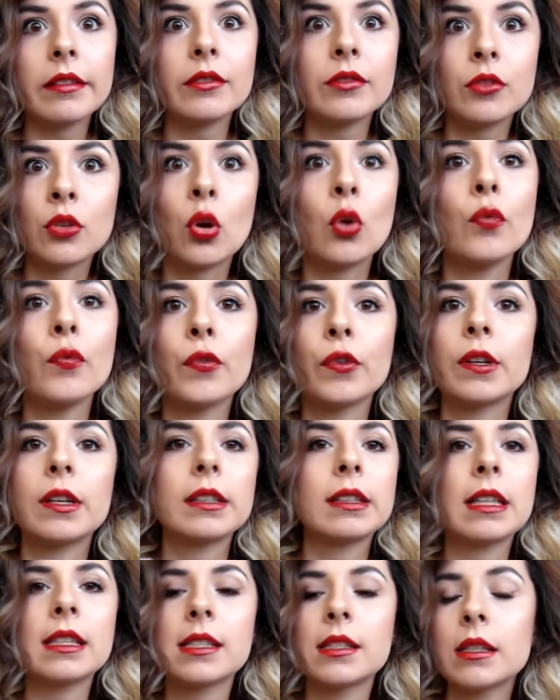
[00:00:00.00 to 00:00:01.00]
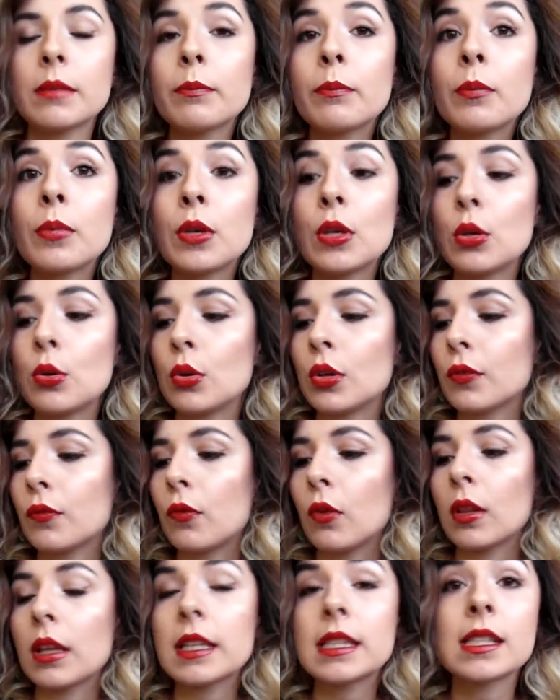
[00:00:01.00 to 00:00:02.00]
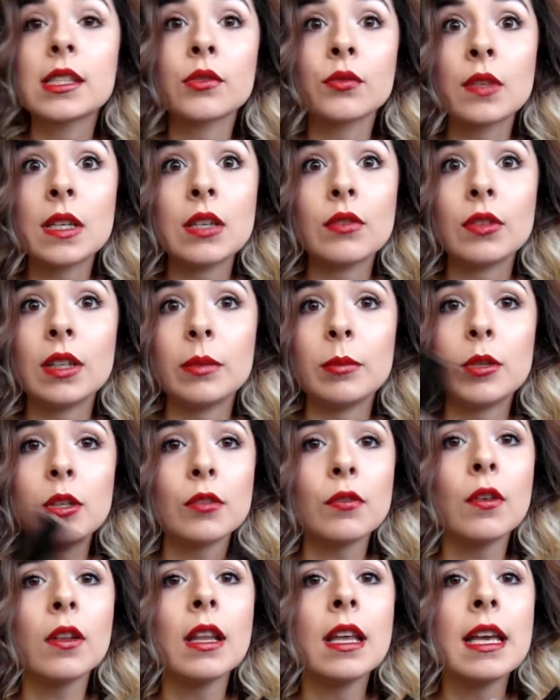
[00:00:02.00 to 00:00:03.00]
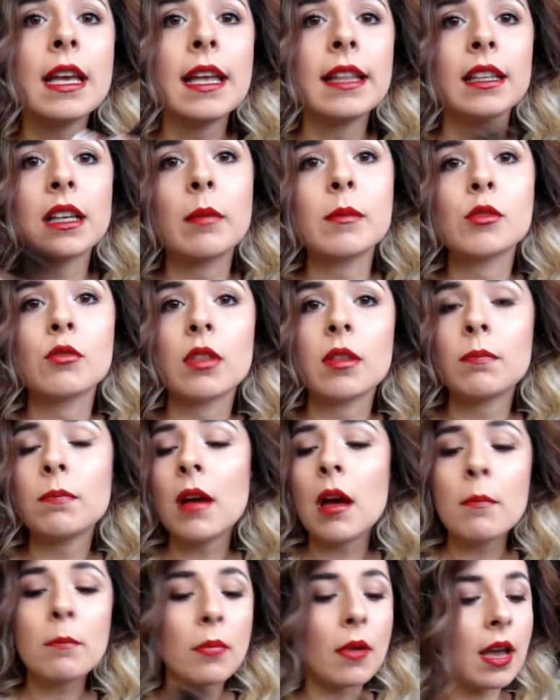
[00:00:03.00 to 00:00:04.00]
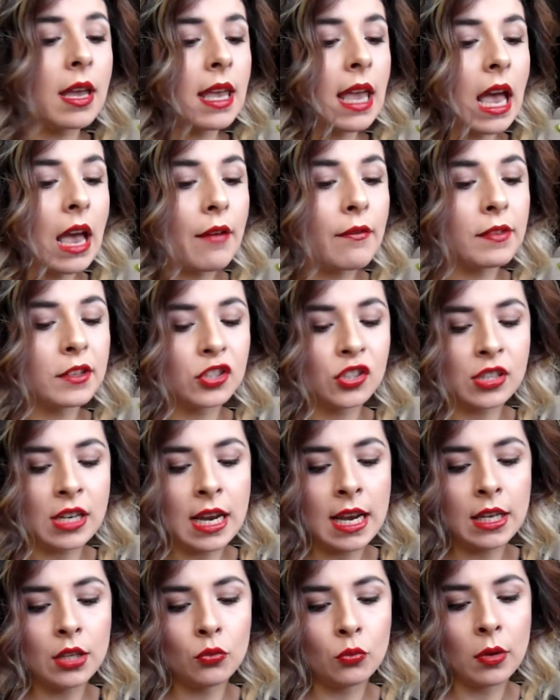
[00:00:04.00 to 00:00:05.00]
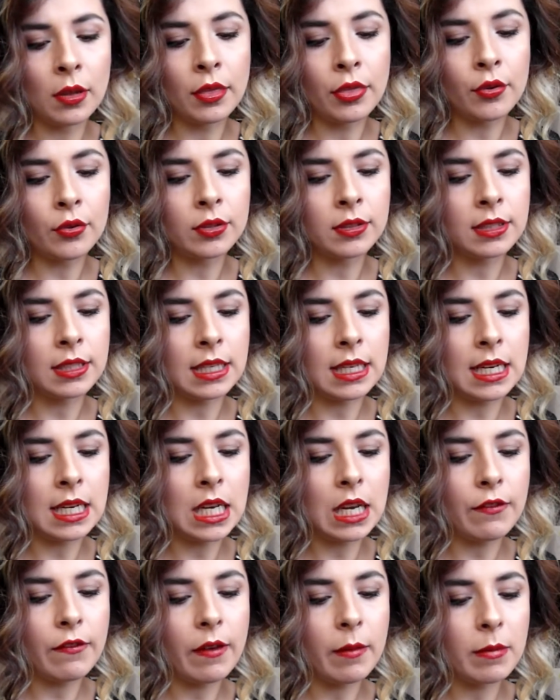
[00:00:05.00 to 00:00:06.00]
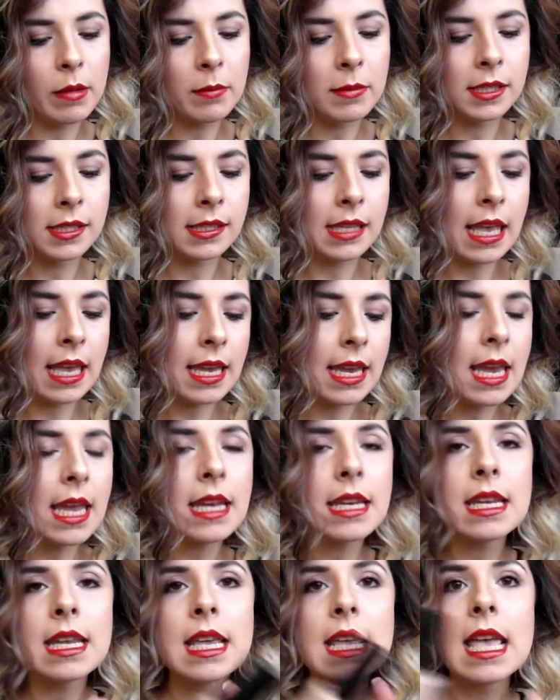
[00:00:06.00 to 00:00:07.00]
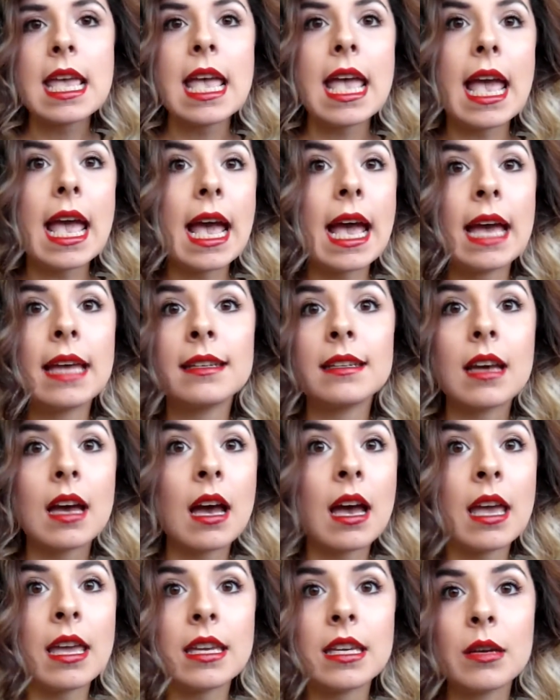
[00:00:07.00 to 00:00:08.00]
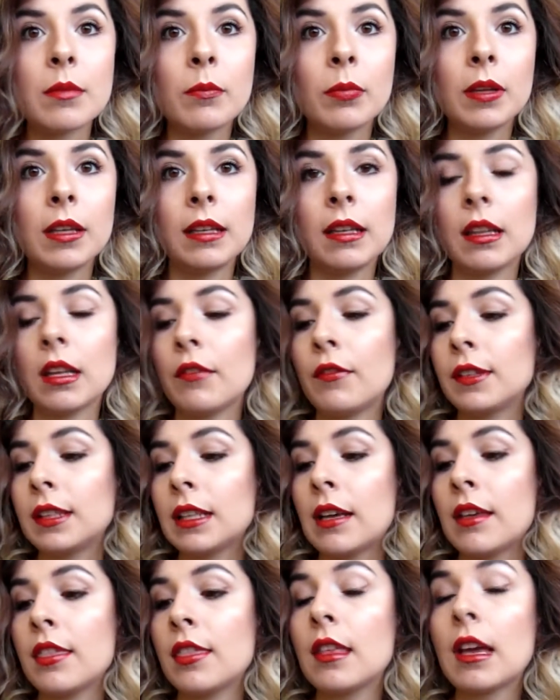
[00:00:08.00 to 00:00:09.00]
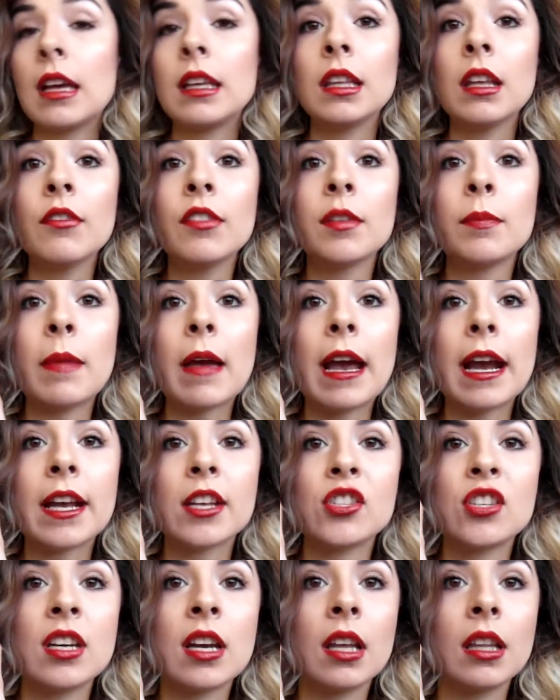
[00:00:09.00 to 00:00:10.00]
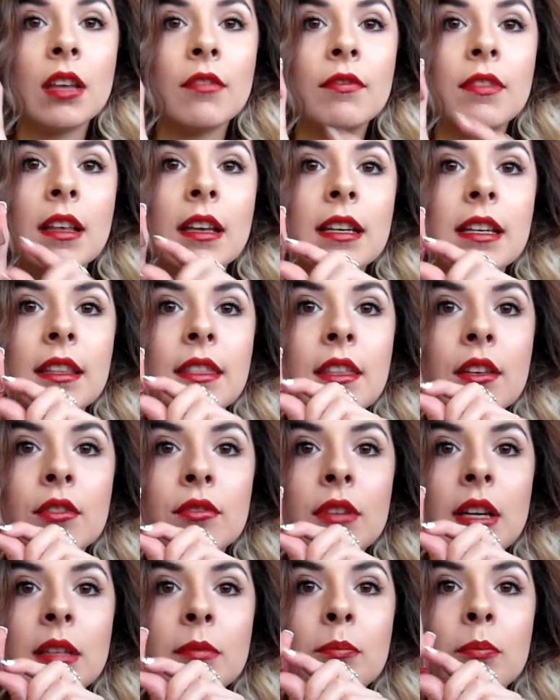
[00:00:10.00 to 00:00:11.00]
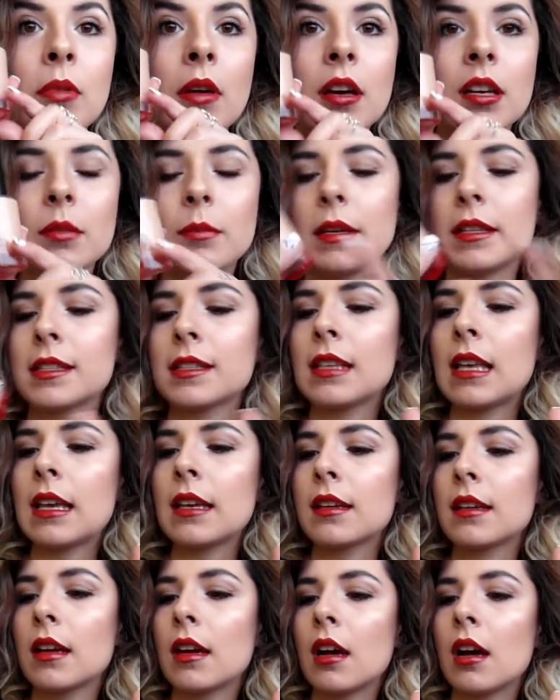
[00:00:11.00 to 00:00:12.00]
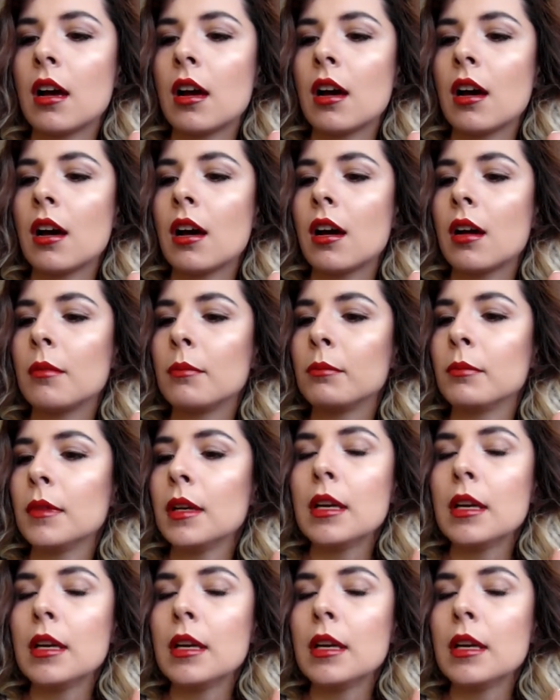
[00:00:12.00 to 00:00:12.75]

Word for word: go for it. It's beautiful. It's really, really beautiful. It comes with a pump. I have the shade 113, if I'm not mistaken, and I completely love it. I, I love the packaging. I love like the red bottom. It's like um,